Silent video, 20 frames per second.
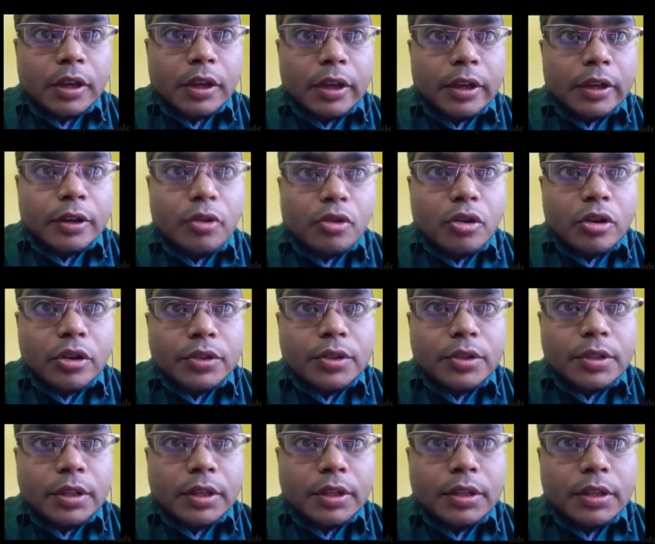and cos
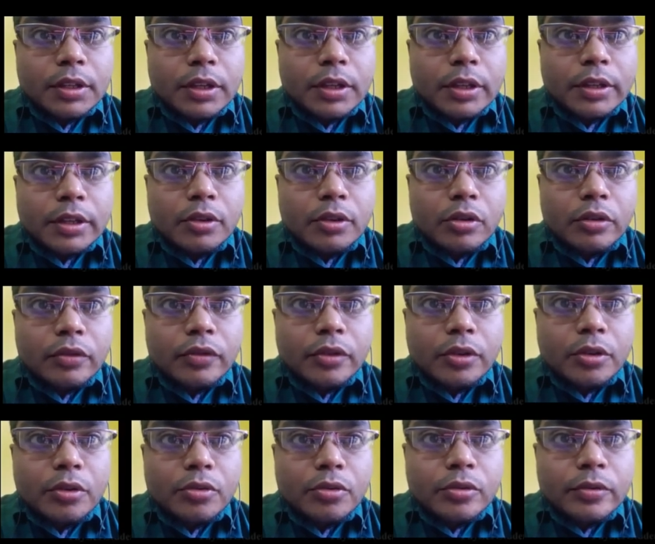90, I think all of
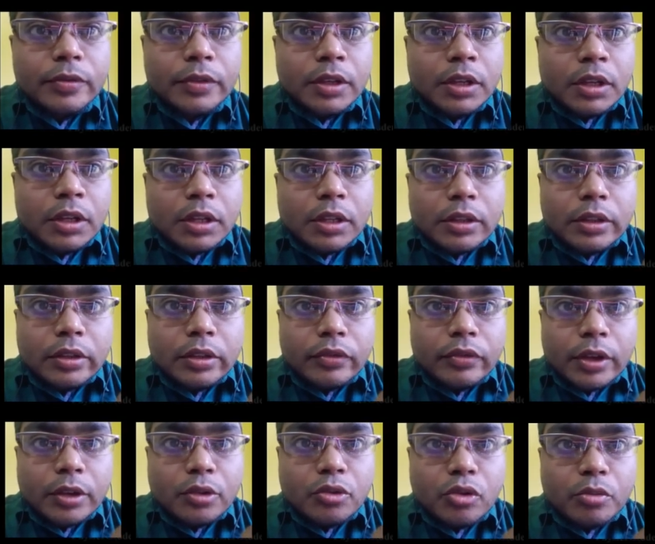you know the
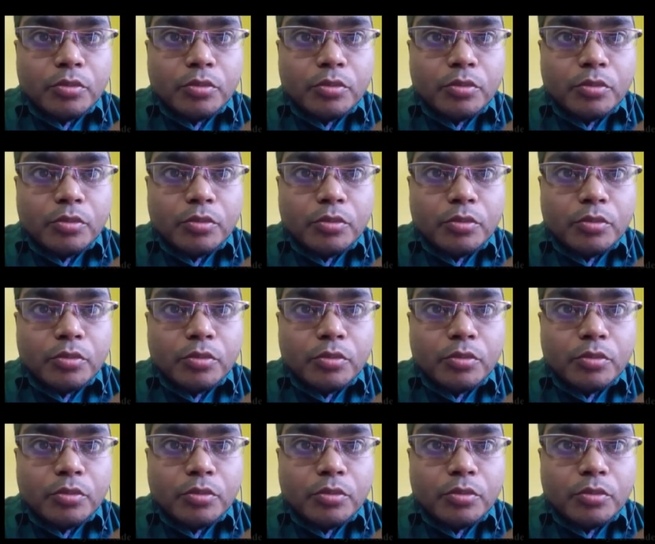value